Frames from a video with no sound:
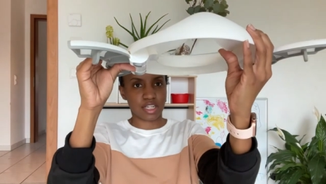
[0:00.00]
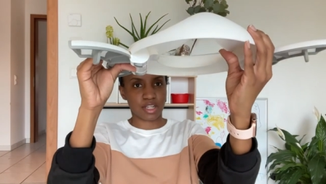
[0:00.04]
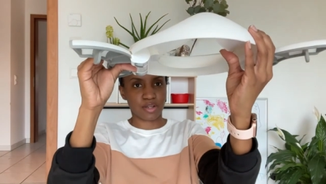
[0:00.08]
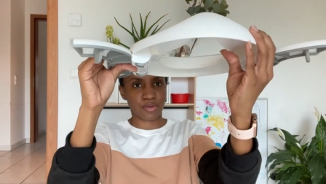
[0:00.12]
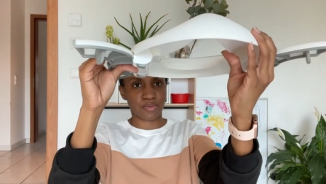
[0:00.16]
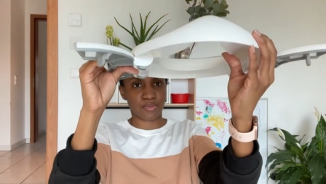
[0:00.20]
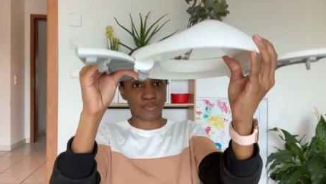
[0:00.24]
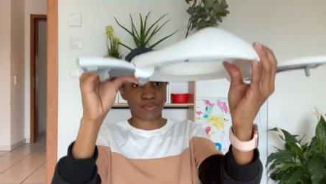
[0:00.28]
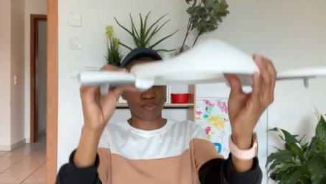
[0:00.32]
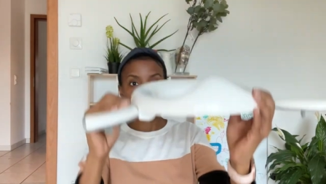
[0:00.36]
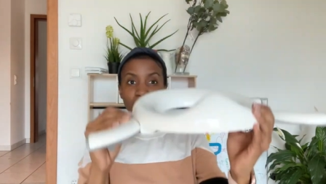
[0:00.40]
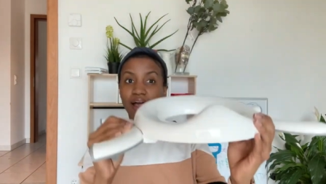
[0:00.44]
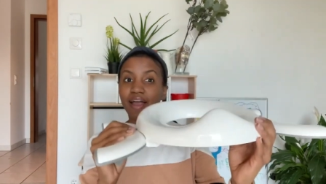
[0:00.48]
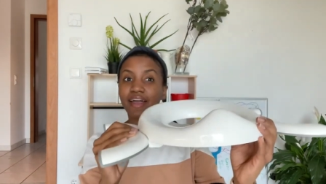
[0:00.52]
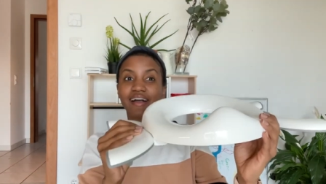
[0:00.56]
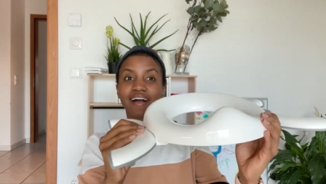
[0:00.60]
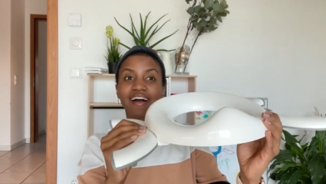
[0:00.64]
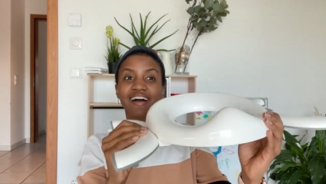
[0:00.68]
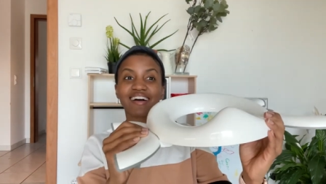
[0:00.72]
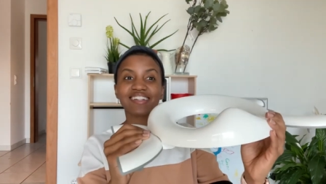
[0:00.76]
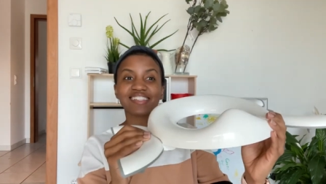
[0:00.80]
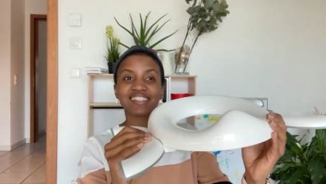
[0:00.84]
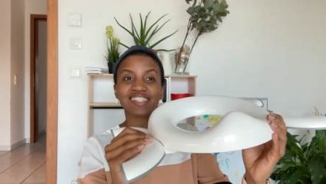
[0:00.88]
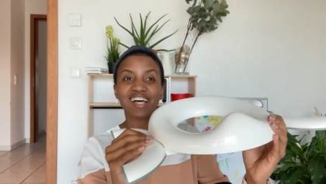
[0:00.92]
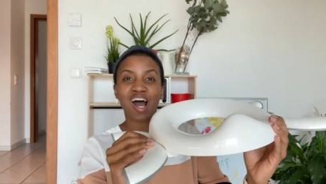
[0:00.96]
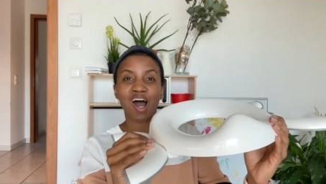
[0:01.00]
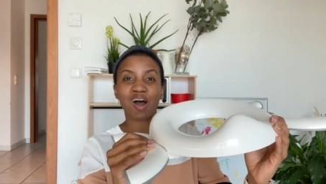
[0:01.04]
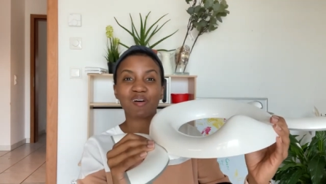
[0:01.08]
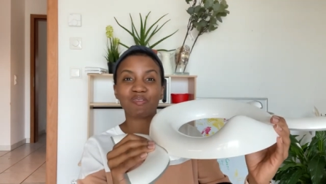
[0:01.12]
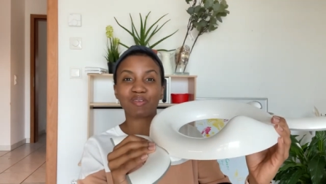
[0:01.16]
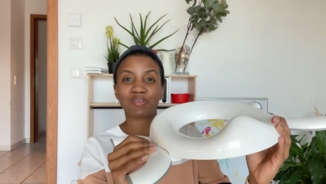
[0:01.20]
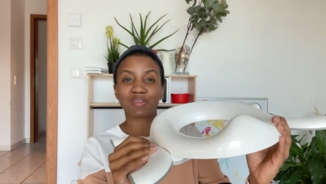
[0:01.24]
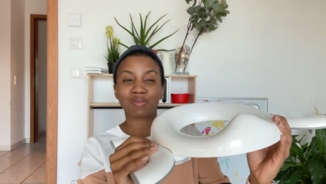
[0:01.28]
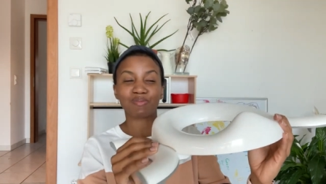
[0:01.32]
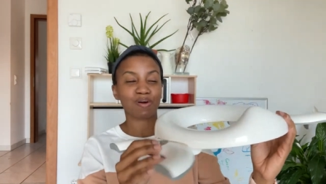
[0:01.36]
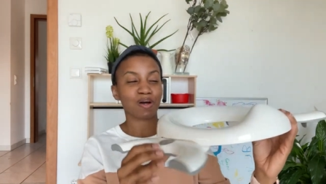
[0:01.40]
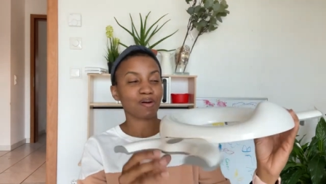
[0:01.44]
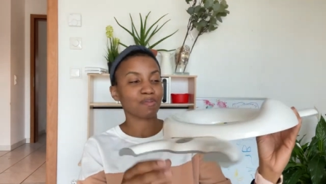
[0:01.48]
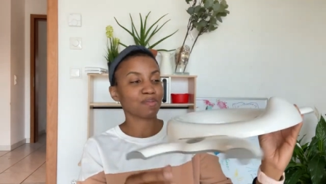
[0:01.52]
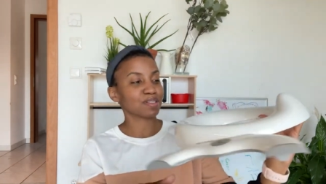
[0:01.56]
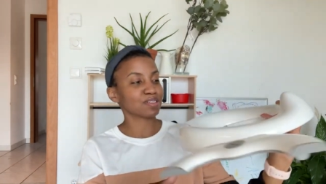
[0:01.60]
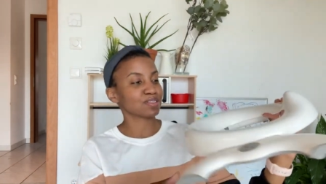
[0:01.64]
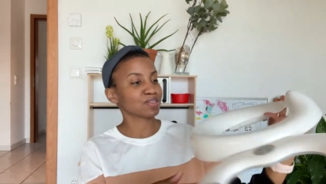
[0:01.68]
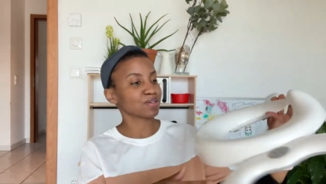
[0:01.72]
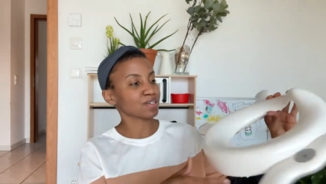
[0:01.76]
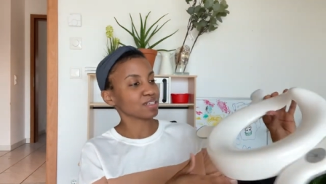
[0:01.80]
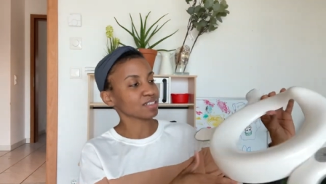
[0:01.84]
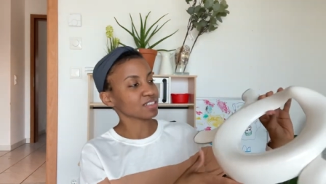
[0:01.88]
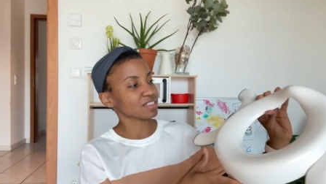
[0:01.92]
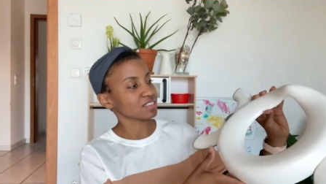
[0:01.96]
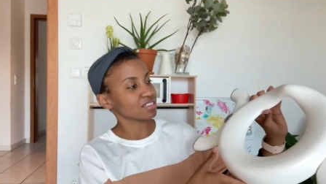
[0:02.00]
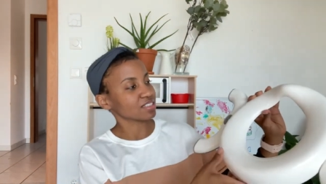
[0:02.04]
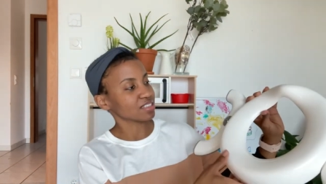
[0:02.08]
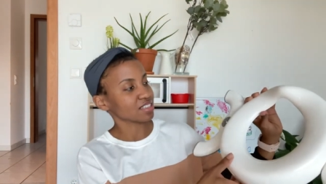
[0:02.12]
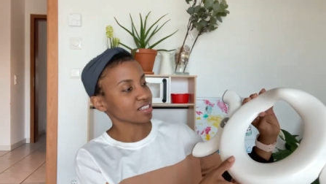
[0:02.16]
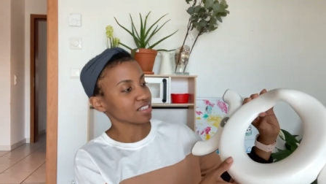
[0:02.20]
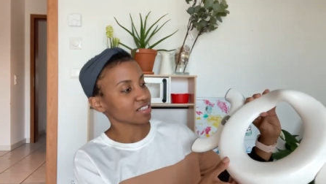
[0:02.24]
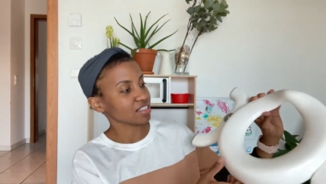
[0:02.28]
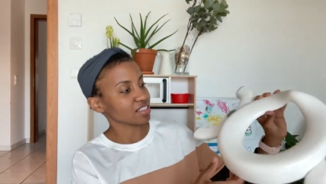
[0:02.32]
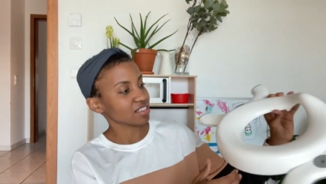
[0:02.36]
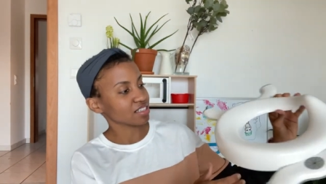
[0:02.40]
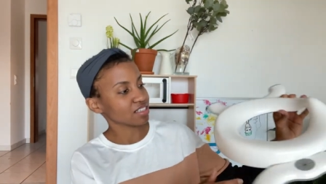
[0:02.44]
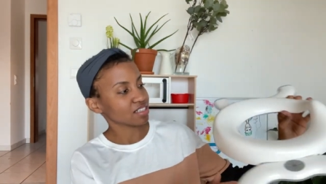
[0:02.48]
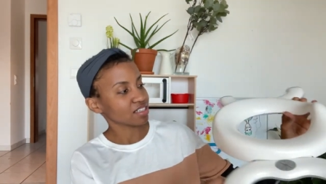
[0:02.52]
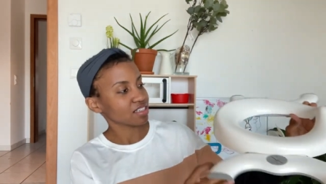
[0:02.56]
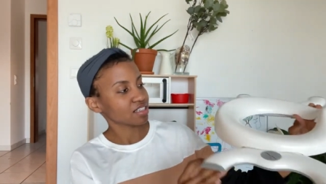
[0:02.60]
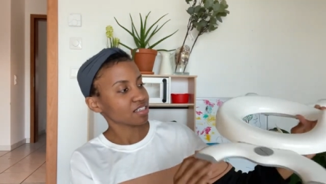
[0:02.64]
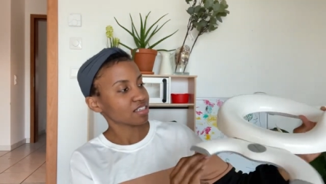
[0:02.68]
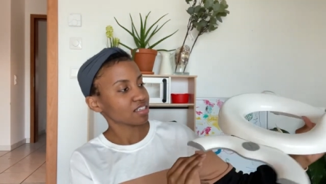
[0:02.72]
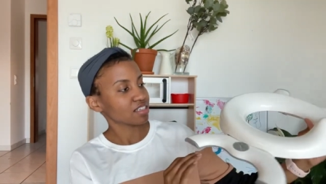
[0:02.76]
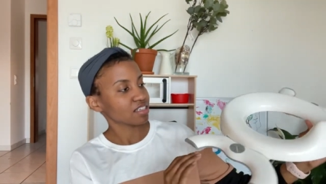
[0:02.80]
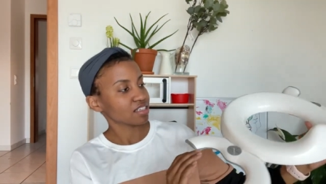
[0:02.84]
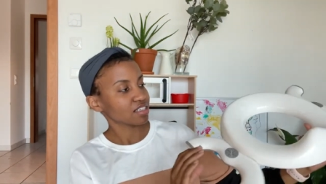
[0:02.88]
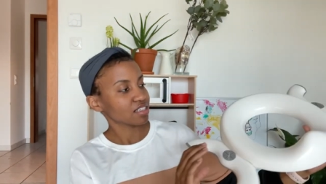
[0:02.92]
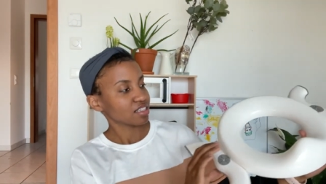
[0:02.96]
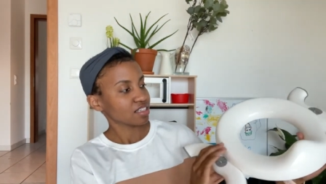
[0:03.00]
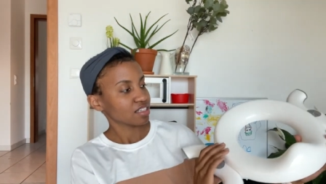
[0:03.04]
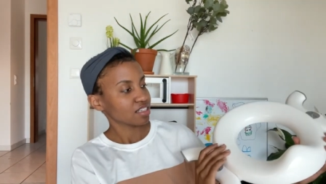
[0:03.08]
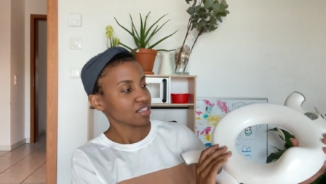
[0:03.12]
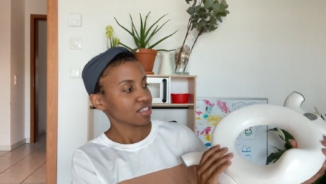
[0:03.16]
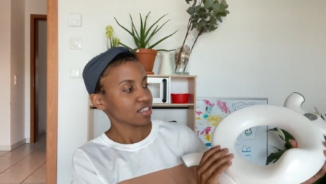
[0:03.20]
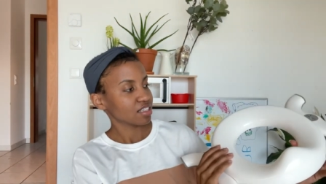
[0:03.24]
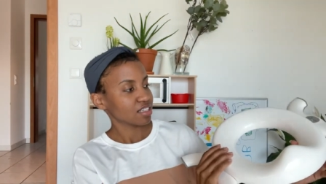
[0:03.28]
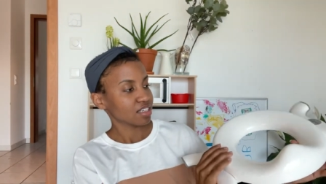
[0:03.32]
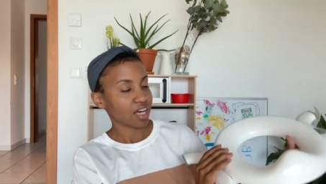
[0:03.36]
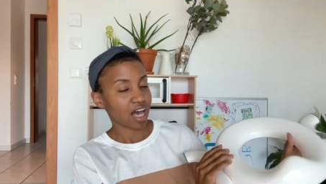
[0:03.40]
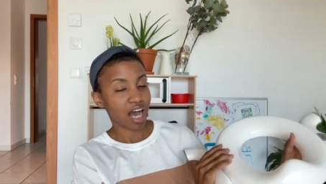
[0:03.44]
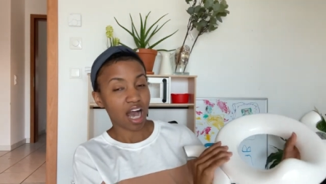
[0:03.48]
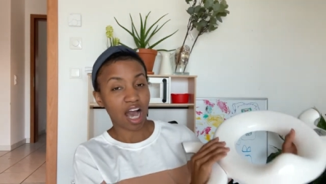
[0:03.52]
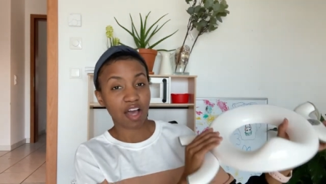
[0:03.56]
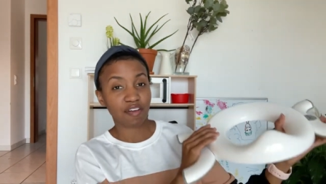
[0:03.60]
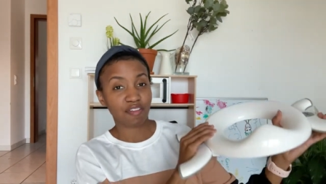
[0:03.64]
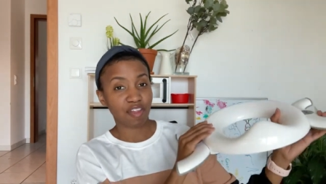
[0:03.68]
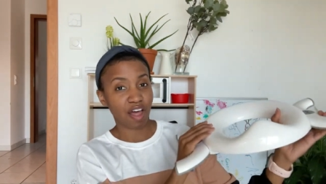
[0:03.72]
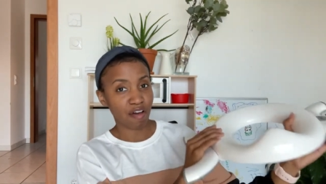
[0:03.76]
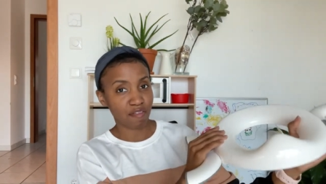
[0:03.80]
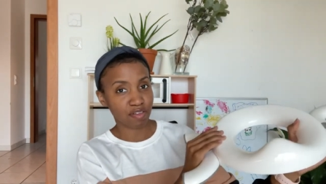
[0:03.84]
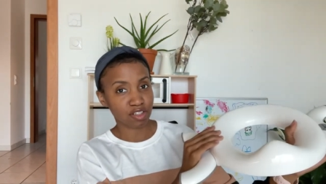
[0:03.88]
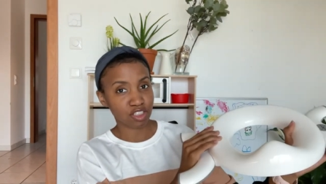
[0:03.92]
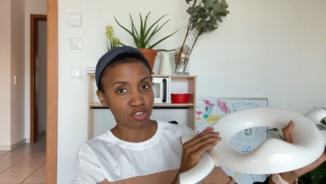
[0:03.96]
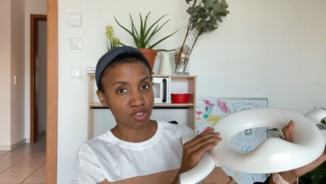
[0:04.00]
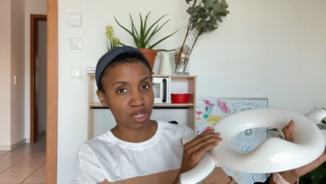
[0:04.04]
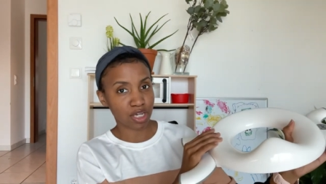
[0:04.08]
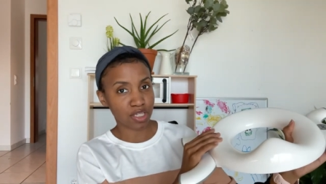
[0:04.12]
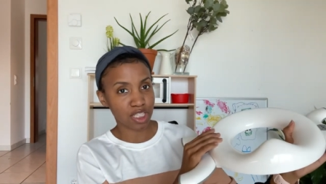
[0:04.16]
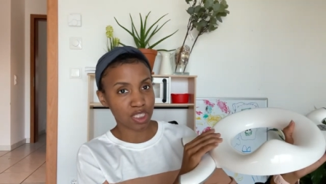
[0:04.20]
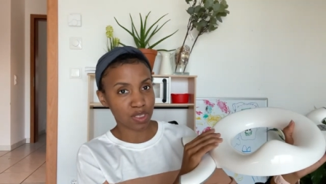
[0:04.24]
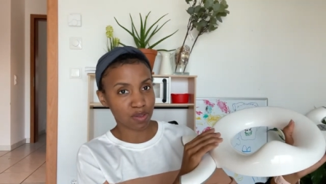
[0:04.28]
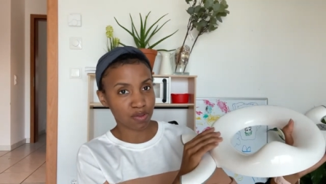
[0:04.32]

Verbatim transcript: it right on top of the public toilet seat. I haven't tried this